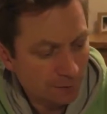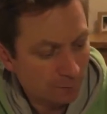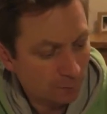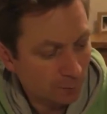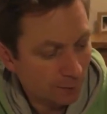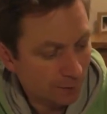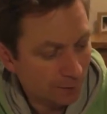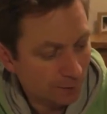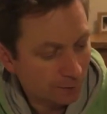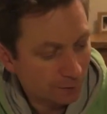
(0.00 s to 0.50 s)

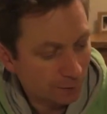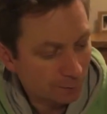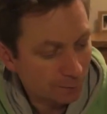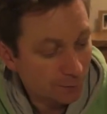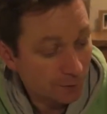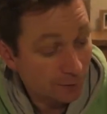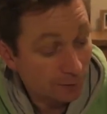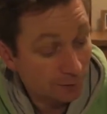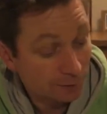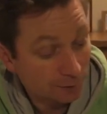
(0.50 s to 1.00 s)
Wayne
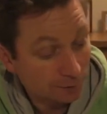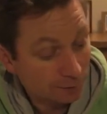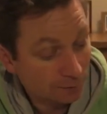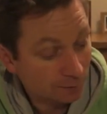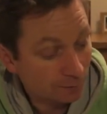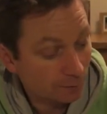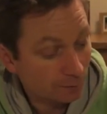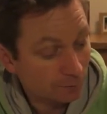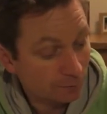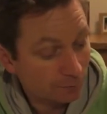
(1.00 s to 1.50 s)
Dobson. I
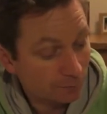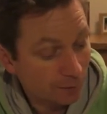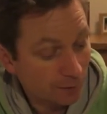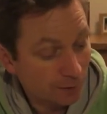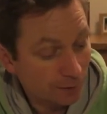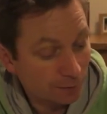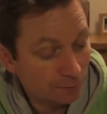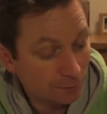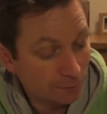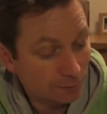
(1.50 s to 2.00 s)
don't know if
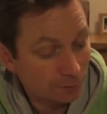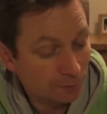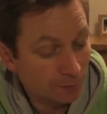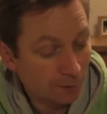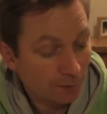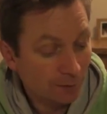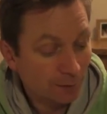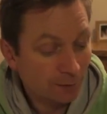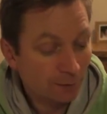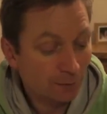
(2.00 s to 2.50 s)
any of you
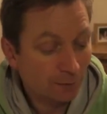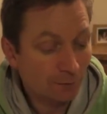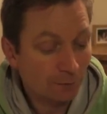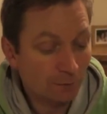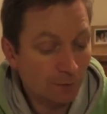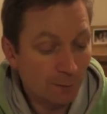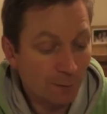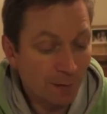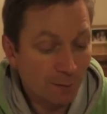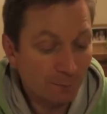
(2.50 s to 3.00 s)

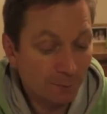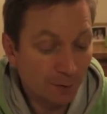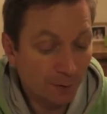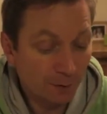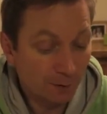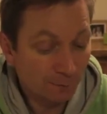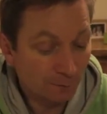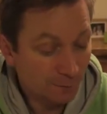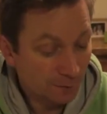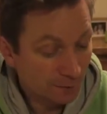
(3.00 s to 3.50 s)
remember
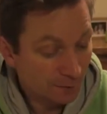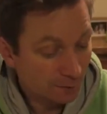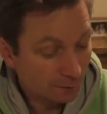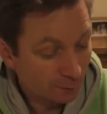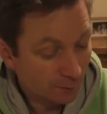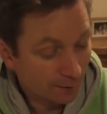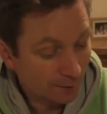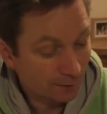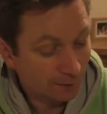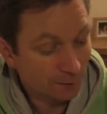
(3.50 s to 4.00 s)
Mr.
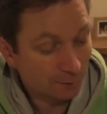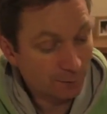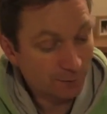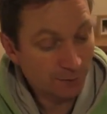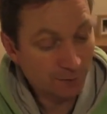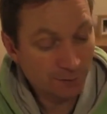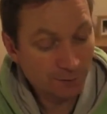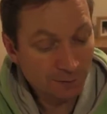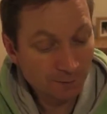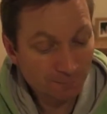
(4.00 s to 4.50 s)
Wayne
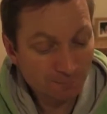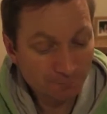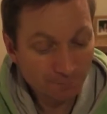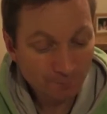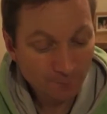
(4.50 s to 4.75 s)
Dobson.